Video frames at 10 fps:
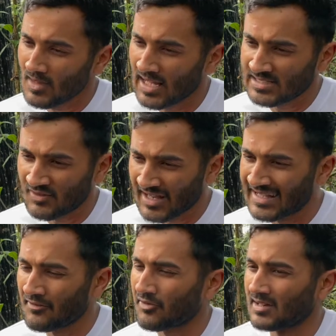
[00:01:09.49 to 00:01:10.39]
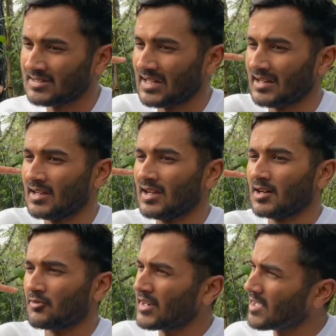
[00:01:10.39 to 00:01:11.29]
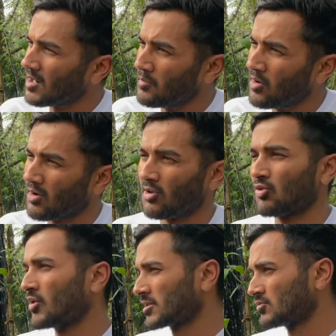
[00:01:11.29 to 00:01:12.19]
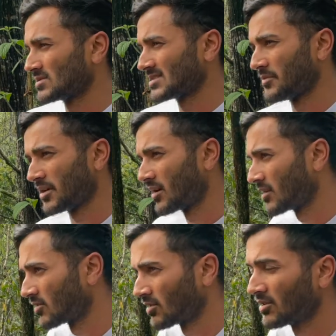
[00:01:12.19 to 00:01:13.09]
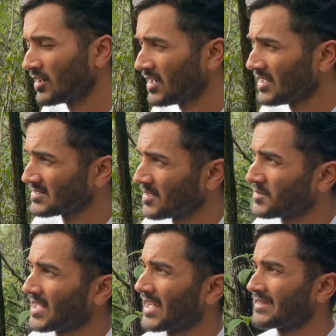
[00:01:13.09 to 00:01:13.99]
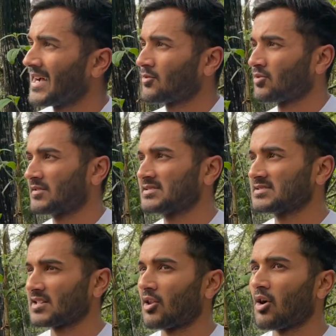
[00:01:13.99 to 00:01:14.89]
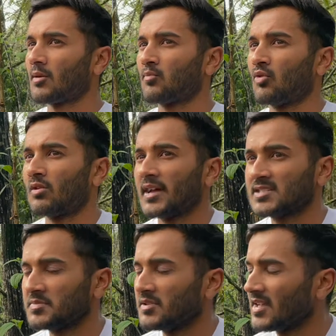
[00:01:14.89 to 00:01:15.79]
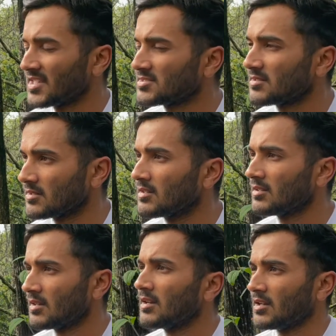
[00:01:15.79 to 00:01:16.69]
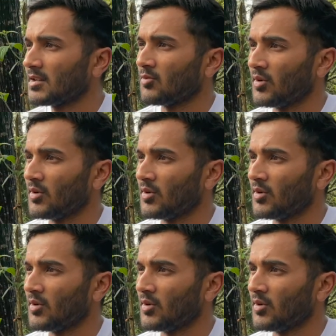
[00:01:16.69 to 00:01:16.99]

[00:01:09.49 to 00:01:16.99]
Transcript: It's very different than reading a book or going through a seminar or something like that, where this is a lot more experiential, mm-hmm.